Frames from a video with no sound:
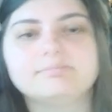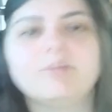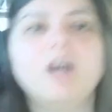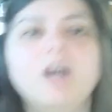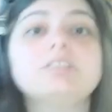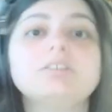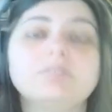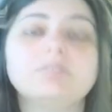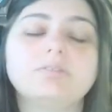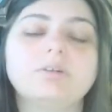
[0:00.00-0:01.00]
also for
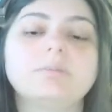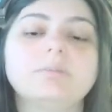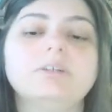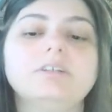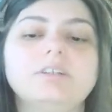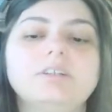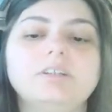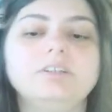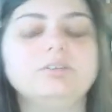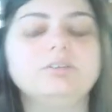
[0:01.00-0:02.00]
formal, and
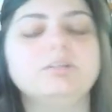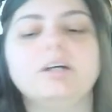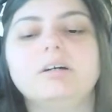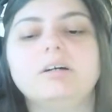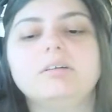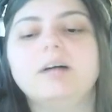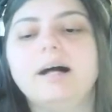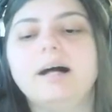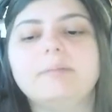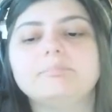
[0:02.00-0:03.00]
you know,
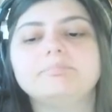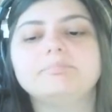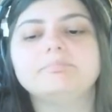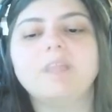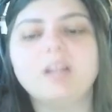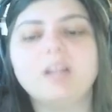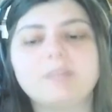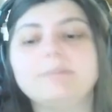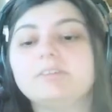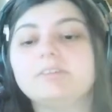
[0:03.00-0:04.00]
a lot of
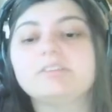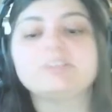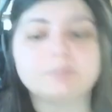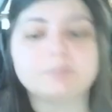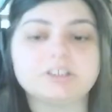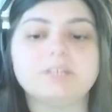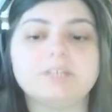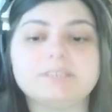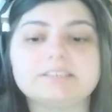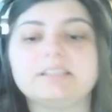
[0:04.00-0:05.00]
people do this for
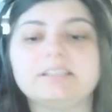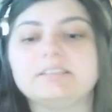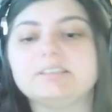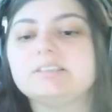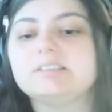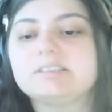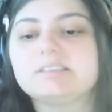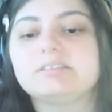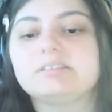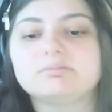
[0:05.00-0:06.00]
pajamas and undies
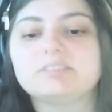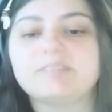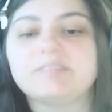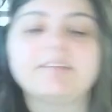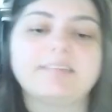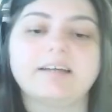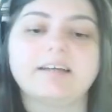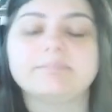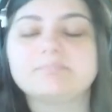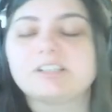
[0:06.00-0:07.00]
and stuff like that.
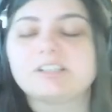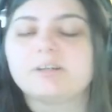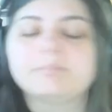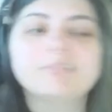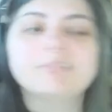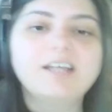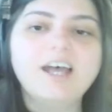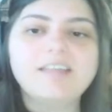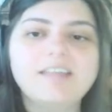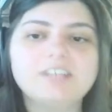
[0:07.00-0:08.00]
So
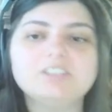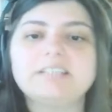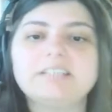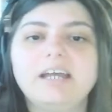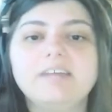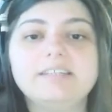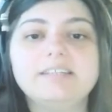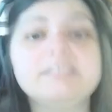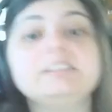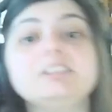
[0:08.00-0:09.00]
that's just the
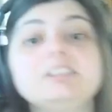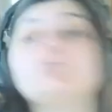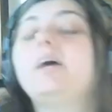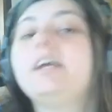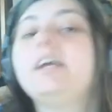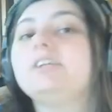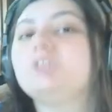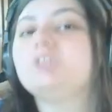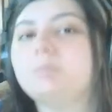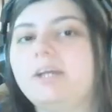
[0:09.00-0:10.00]
easiest way
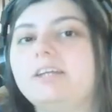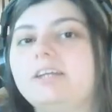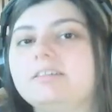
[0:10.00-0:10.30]
to make